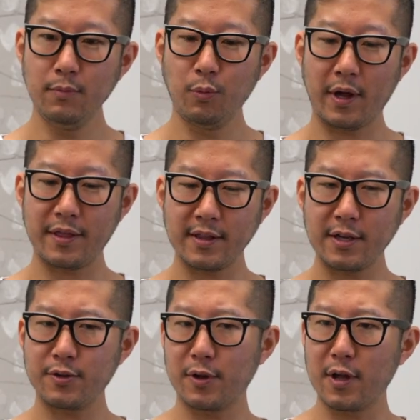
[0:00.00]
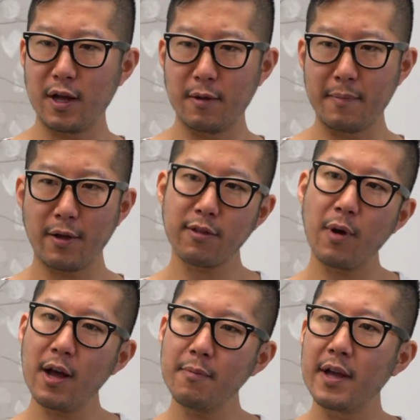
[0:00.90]
Well, I think they took a mouth
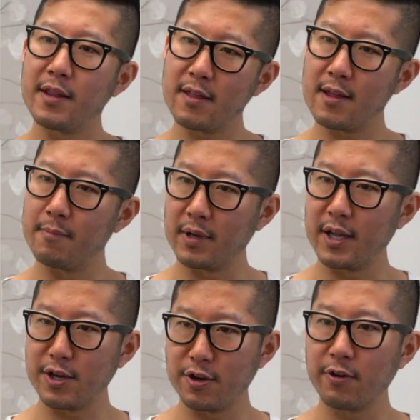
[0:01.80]
swab and some blood and